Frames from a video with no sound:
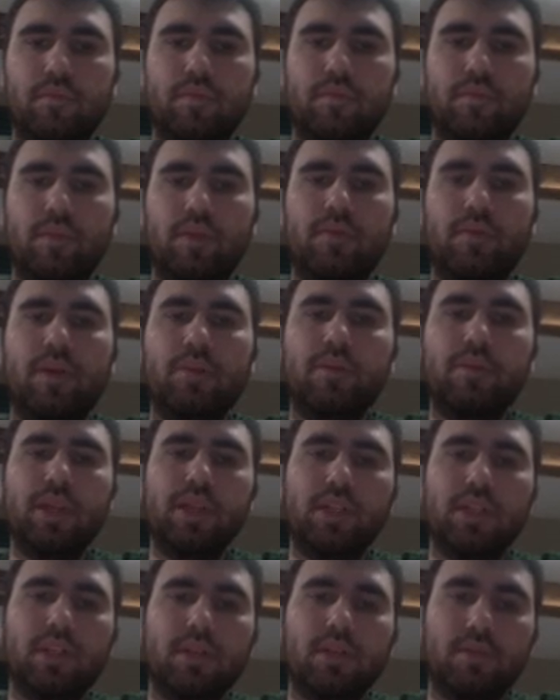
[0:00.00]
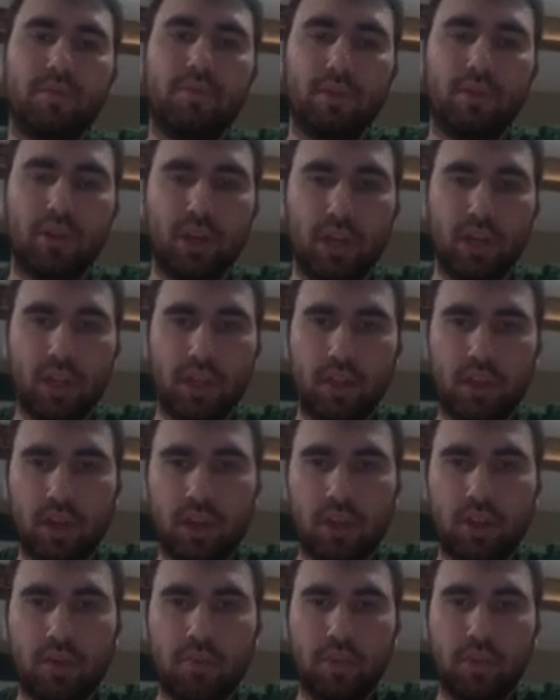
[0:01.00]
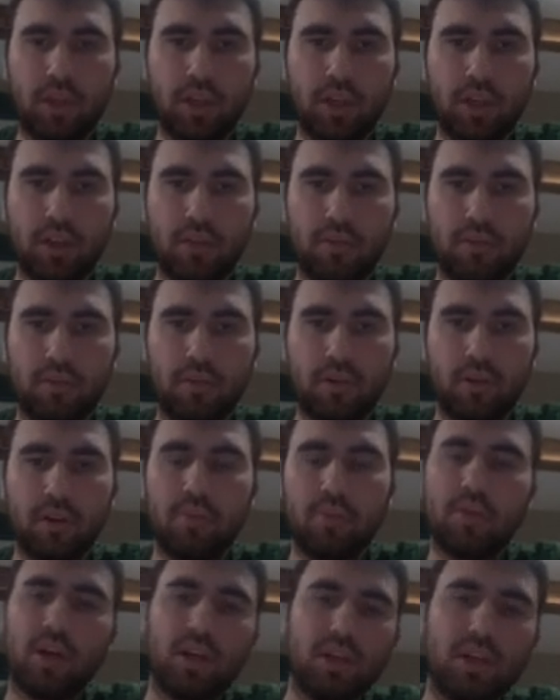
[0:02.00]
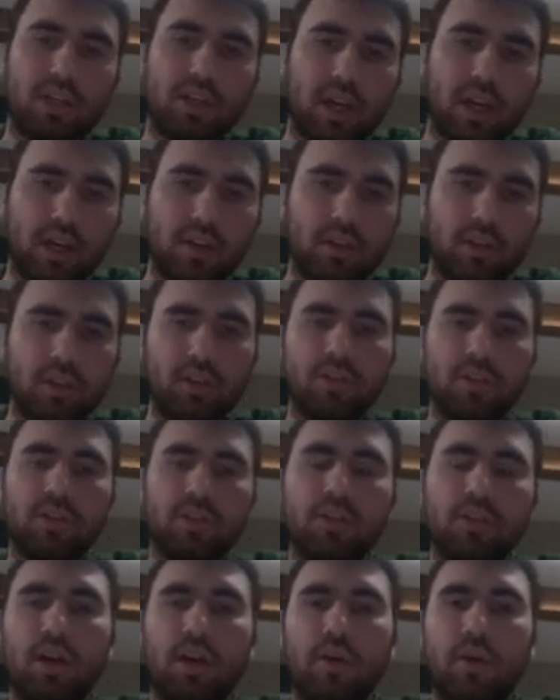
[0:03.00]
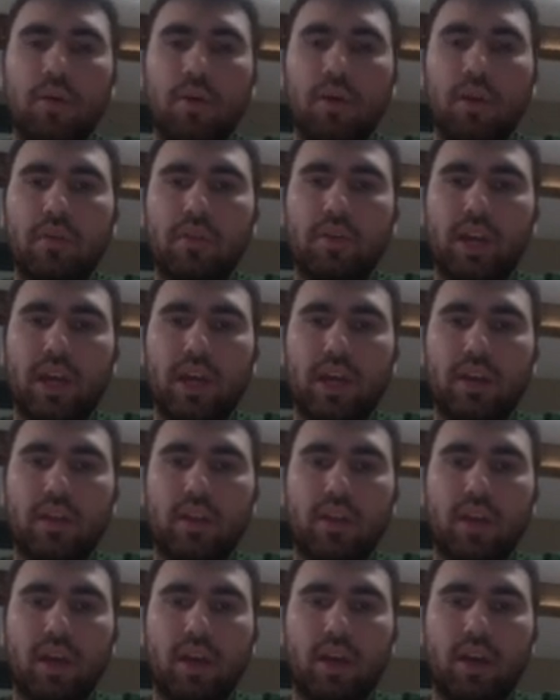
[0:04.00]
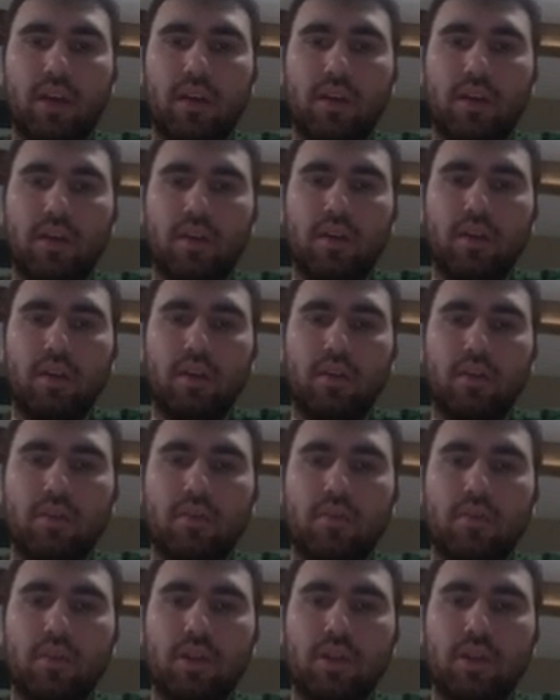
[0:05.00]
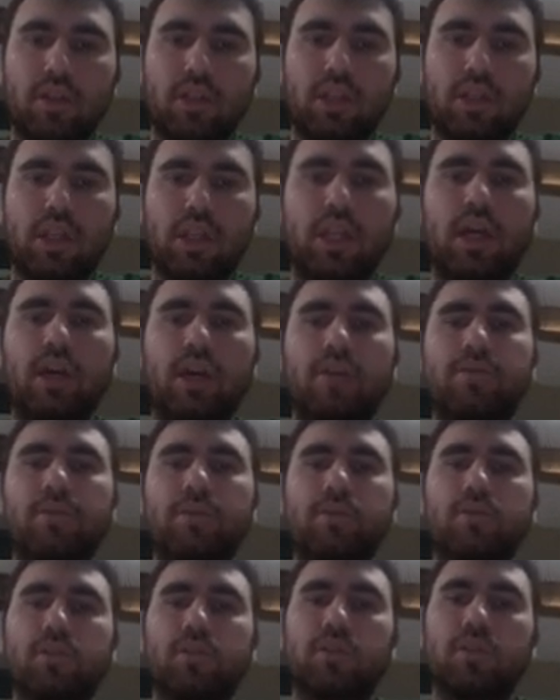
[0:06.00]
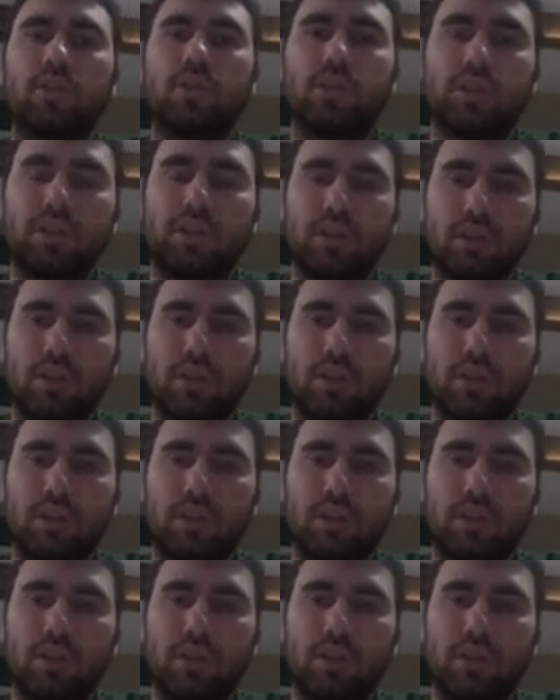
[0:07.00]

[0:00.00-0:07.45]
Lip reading: If I play d4, I think they'll play e4, and I'm not entirely sure how I want to react to that. So I'm going to delay a few turns.